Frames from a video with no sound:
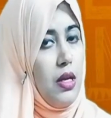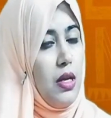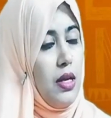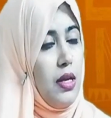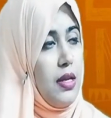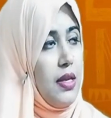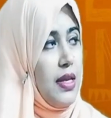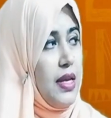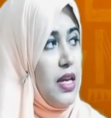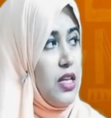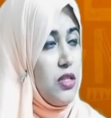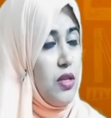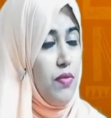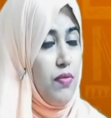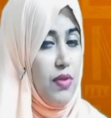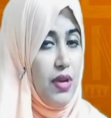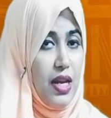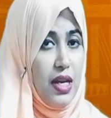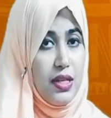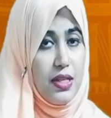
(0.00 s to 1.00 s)
In case
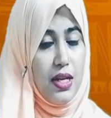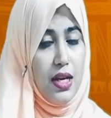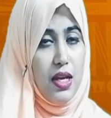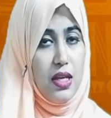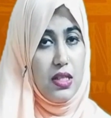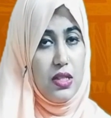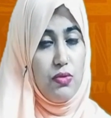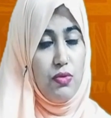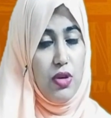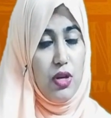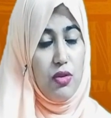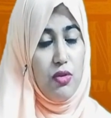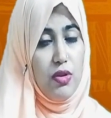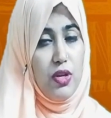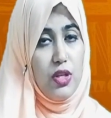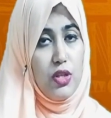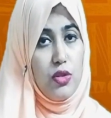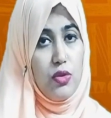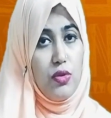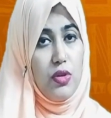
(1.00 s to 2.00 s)
of let us, you are
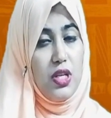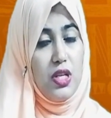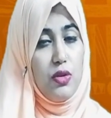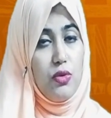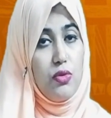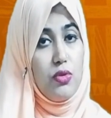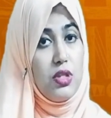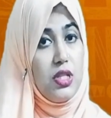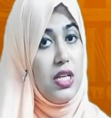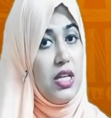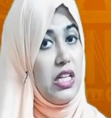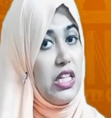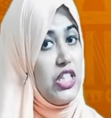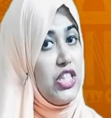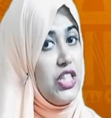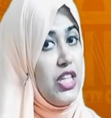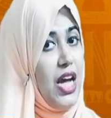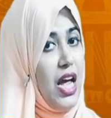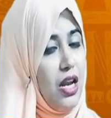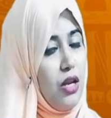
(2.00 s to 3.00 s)
going to use
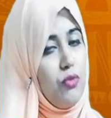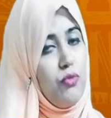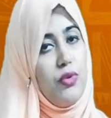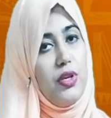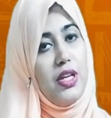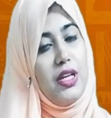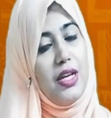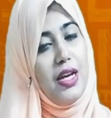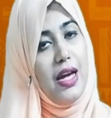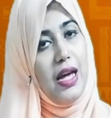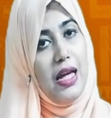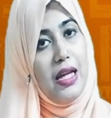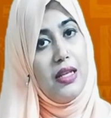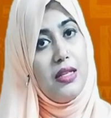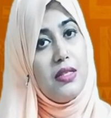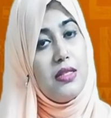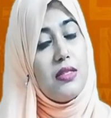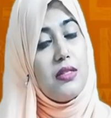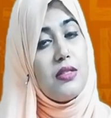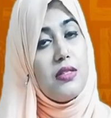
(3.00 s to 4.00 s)
shall we
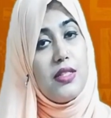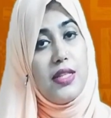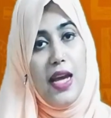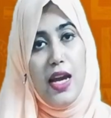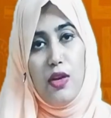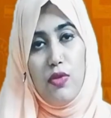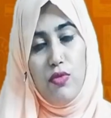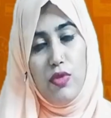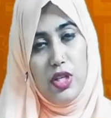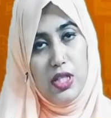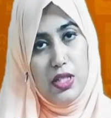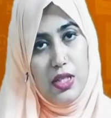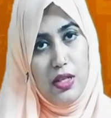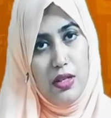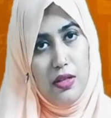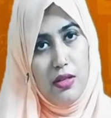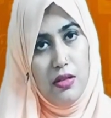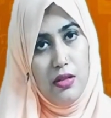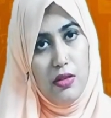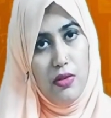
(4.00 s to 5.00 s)
as tag
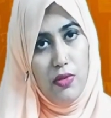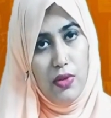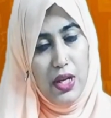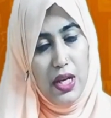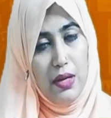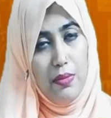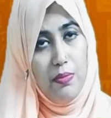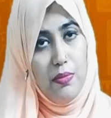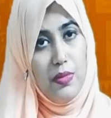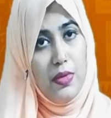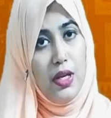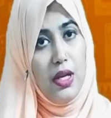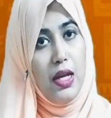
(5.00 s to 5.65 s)
question. Okay.